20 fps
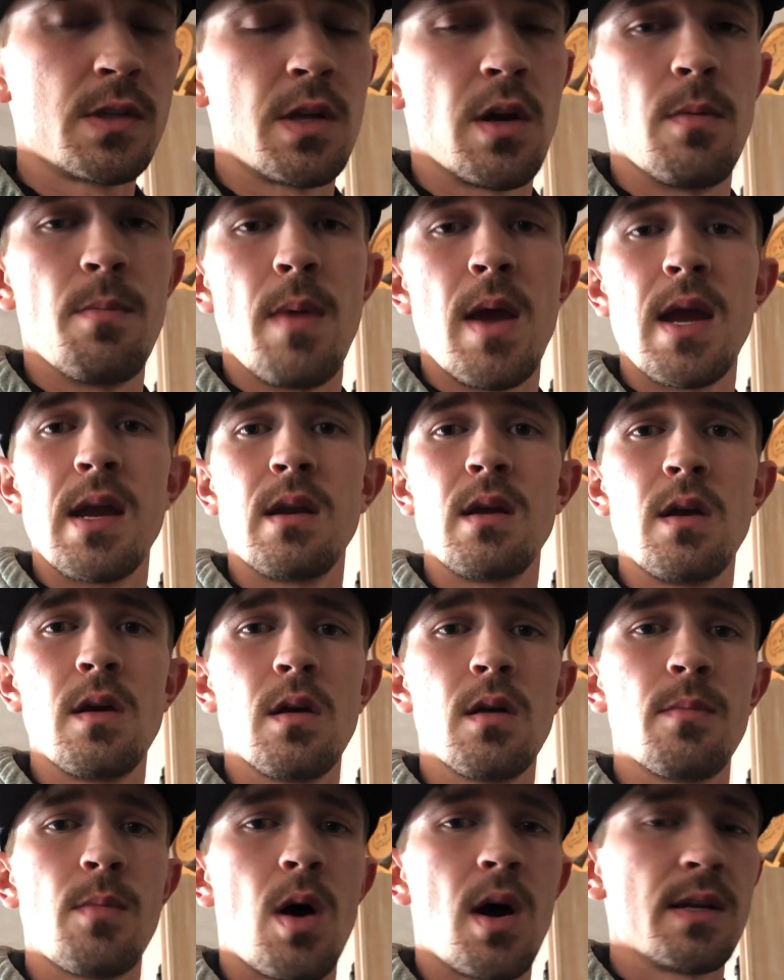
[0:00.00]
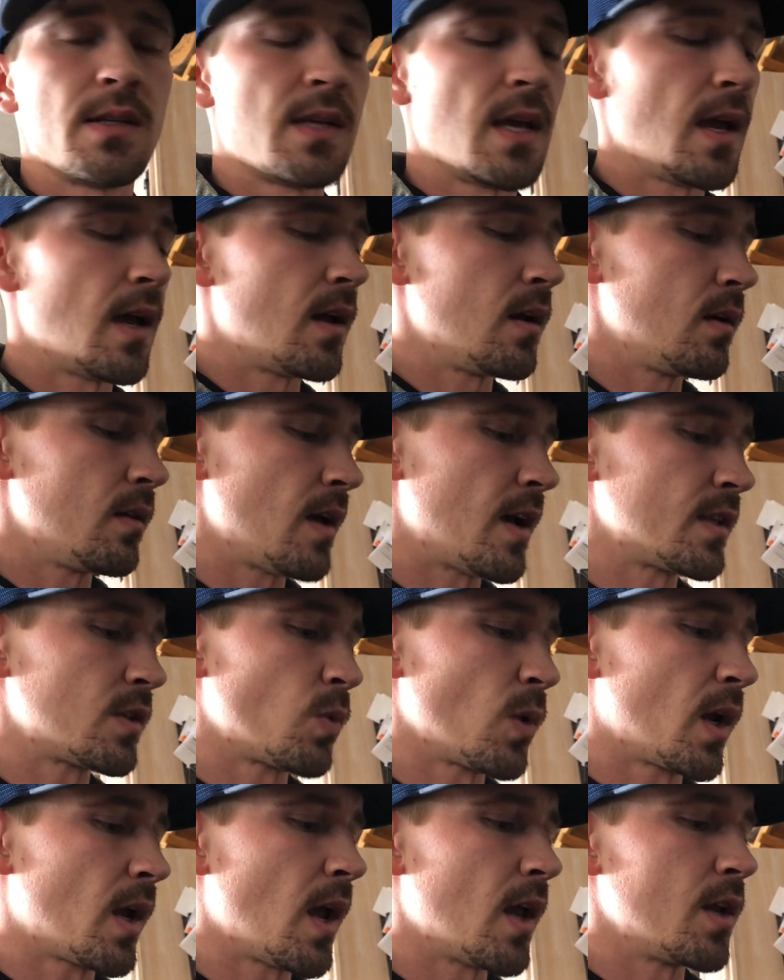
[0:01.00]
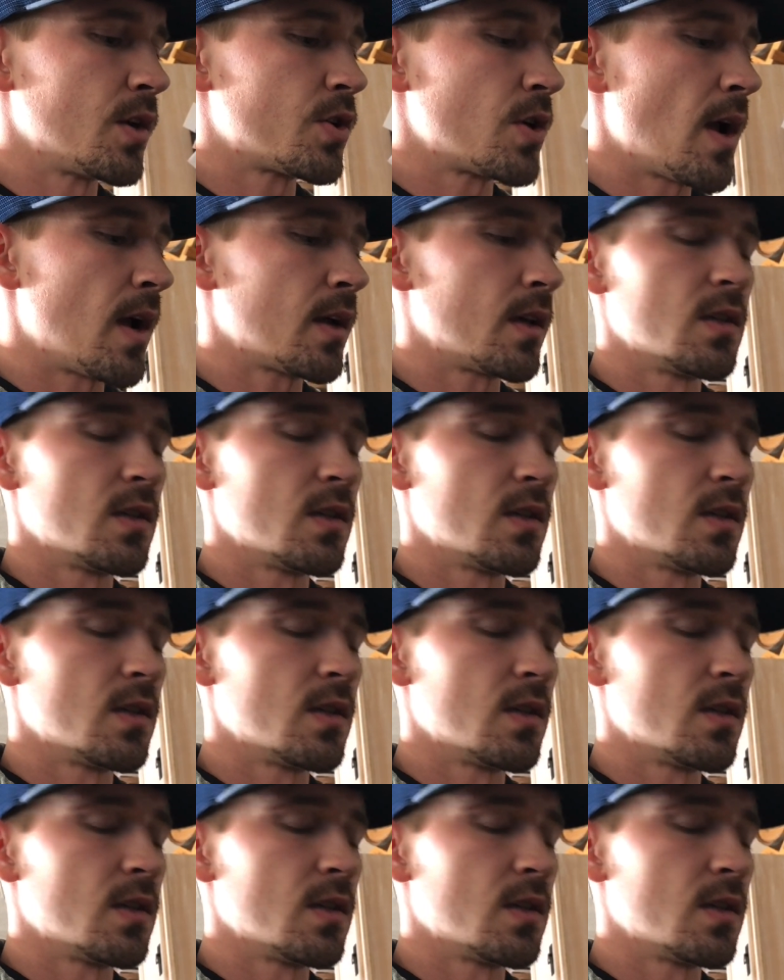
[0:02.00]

They're made here in Montana. That's where Kenetrek